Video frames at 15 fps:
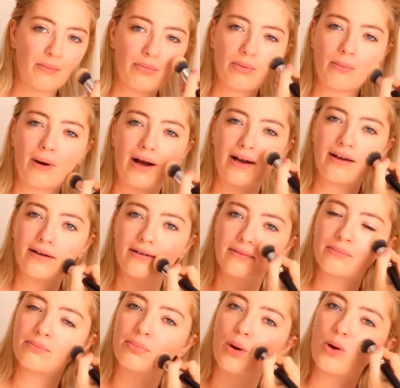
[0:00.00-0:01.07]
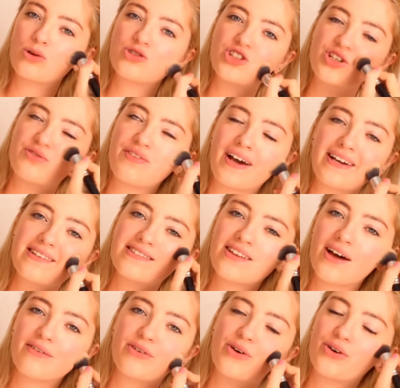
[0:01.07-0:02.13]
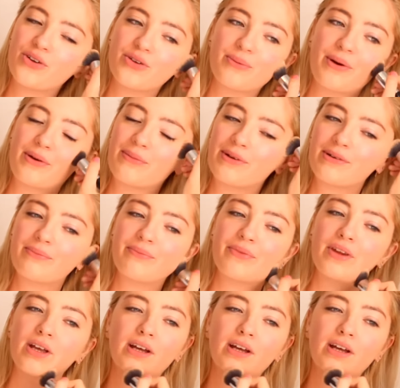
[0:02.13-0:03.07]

up my blotchy face that I've got at the moment,